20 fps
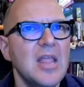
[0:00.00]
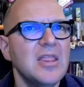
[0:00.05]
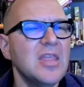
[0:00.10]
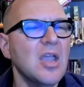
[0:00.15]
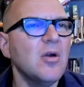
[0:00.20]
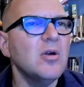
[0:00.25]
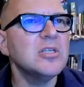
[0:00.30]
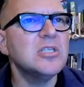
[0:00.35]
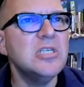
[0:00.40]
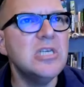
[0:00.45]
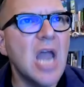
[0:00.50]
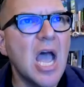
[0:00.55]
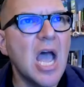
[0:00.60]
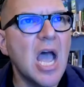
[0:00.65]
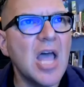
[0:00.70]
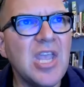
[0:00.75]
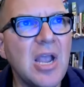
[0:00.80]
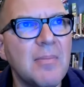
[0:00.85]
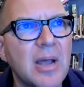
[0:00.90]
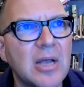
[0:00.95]
There mm-hmm. is
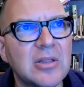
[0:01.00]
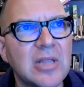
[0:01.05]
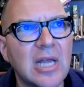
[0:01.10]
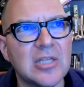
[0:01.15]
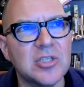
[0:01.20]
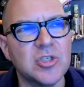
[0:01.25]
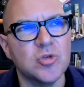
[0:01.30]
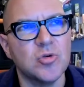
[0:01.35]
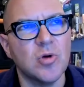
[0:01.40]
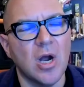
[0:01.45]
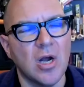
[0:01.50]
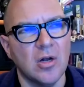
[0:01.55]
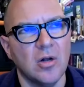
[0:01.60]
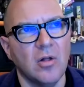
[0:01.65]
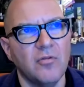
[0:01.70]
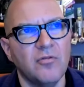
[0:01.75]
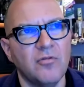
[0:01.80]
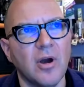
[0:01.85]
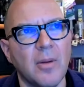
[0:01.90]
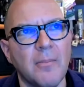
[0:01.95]
nothing about that
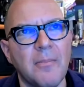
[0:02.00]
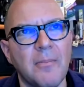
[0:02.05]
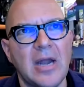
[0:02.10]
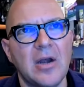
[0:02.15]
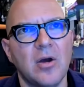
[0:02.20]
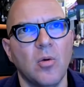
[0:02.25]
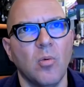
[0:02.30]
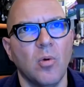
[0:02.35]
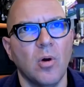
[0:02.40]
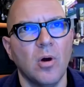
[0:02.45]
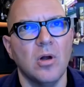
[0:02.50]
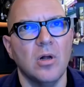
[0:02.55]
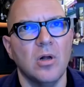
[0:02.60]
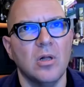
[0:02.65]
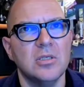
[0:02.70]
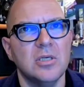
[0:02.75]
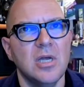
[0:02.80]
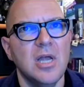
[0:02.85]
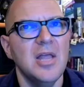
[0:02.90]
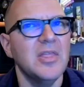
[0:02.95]
struggle for a better
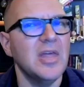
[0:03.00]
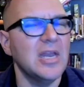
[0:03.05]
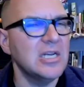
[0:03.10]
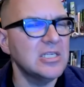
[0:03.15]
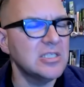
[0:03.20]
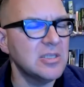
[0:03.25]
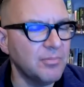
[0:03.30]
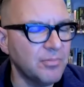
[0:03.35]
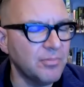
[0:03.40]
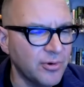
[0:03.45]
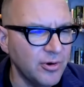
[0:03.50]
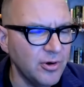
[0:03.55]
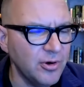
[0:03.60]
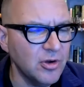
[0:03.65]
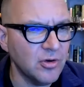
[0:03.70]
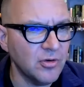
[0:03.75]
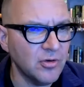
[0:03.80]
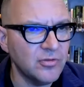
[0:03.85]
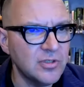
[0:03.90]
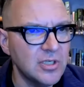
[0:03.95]
world that is
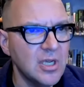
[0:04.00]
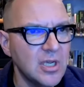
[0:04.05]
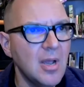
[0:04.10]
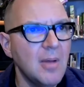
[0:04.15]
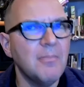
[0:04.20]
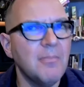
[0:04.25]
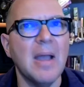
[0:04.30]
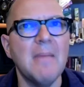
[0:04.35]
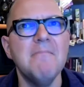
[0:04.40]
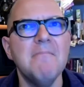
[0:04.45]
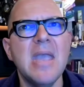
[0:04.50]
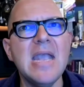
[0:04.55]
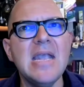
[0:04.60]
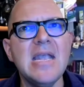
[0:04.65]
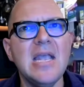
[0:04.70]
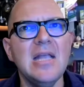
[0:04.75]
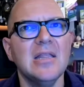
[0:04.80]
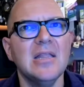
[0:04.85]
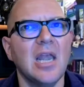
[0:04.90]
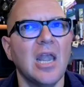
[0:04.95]
improved by
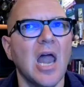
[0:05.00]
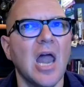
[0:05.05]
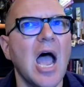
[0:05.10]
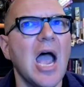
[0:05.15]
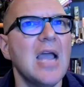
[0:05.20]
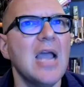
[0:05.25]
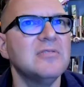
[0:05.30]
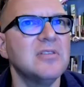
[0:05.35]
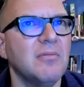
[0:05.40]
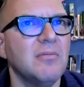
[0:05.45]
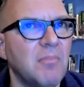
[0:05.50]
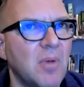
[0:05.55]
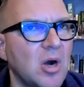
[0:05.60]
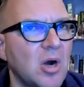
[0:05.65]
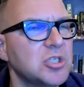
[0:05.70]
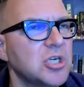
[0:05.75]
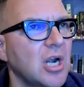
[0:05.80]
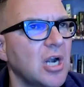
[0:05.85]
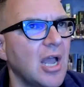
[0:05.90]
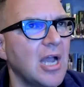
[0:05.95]
making the lives of
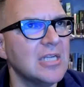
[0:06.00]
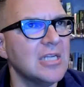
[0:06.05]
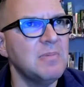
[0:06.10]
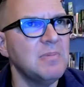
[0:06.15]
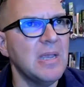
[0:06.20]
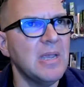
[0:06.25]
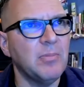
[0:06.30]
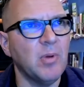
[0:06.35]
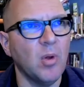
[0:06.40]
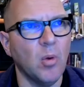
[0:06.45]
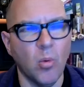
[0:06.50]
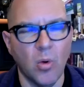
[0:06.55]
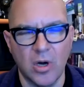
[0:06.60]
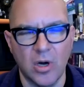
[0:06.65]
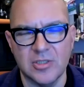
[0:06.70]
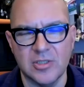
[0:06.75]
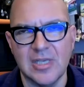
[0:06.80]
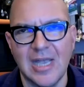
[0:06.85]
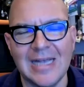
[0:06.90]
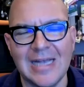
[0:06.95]
marginalized people
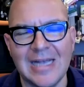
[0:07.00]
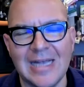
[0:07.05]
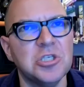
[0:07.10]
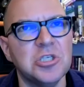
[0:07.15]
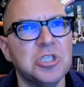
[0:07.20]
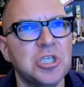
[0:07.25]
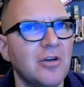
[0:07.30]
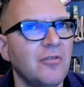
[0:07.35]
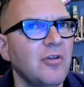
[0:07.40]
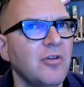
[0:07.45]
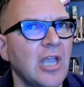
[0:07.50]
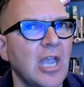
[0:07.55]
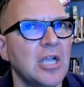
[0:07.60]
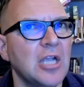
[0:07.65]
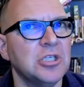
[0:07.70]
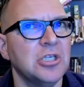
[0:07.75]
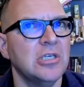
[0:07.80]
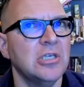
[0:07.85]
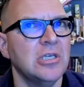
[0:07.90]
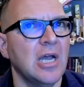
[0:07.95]
worse, as
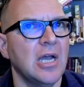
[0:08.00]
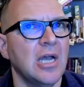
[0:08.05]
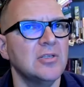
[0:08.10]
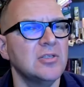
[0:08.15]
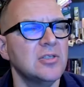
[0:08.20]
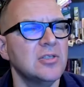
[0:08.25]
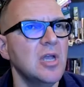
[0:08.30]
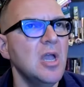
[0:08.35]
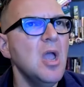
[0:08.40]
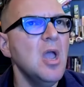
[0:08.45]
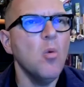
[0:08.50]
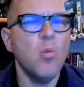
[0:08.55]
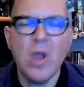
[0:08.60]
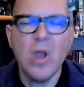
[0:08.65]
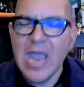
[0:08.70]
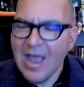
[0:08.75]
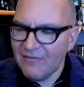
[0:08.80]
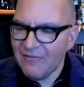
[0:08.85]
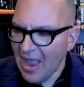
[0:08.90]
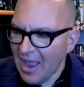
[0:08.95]
enshittification does.
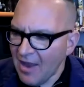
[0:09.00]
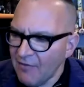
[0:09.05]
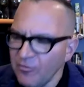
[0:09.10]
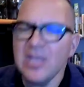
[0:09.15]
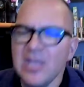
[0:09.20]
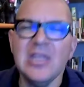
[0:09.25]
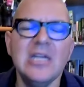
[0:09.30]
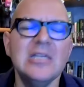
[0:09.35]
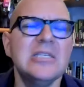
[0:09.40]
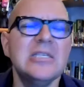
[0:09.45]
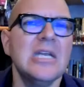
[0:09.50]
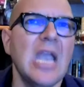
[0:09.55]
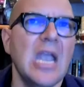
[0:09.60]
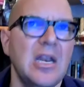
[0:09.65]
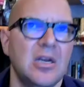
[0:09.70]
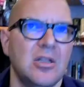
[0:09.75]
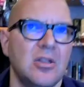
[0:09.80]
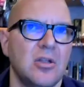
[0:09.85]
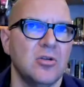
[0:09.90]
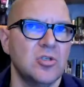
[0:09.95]
We have everything to
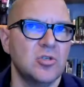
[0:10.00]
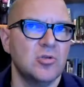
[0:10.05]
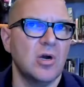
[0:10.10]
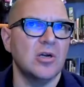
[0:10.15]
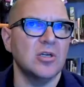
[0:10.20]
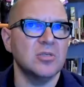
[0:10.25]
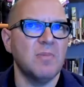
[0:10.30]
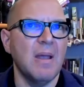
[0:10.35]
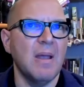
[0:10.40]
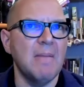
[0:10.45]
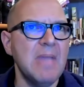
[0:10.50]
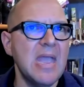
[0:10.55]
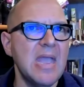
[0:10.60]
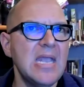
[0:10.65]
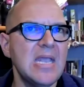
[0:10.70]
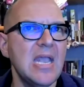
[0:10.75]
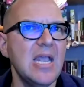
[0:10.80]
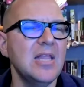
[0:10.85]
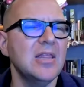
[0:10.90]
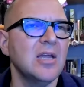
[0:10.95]
gain in those struggles by
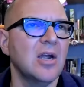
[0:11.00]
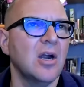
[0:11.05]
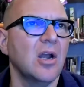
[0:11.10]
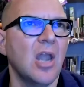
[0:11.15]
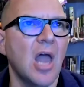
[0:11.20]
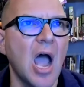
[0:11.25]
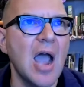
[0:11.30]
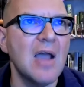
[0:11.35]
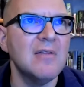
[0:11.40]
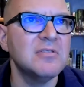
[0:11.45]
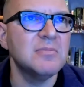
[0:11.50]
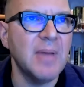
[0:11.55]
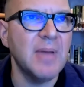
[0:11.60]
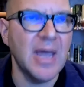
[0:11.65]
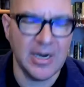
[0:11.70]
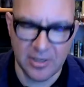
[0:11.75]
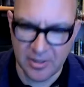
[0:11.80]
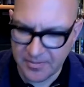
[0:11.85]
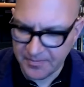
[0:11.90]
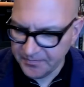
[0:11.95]
making their lives
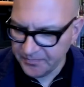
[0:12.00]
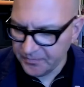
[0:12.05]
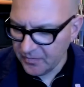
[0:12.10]
better.